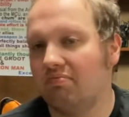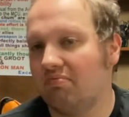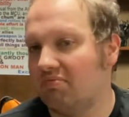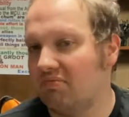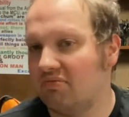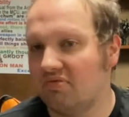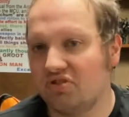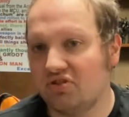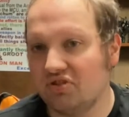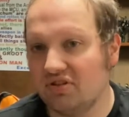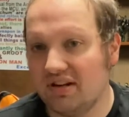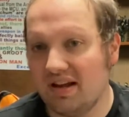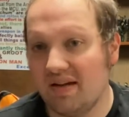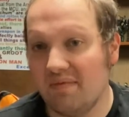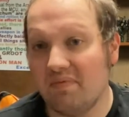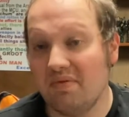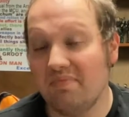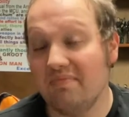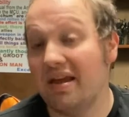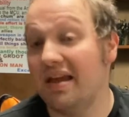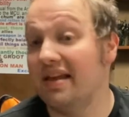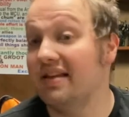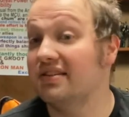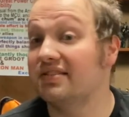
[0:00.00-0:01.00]
shouldn't have been
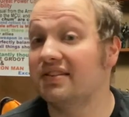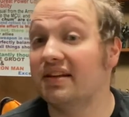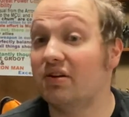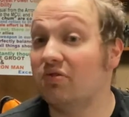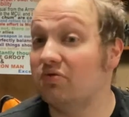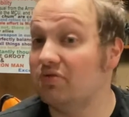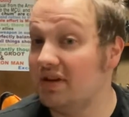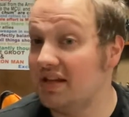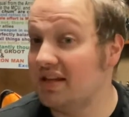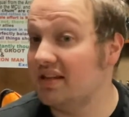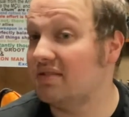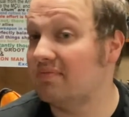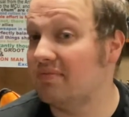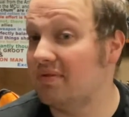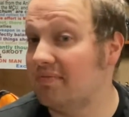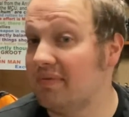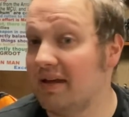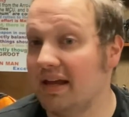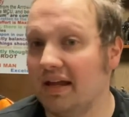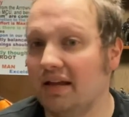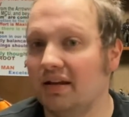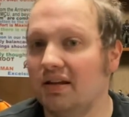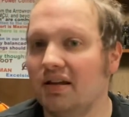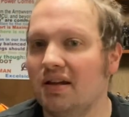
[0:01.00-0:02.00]
made because they don't need to be
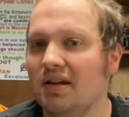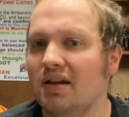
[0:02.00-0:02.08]
made.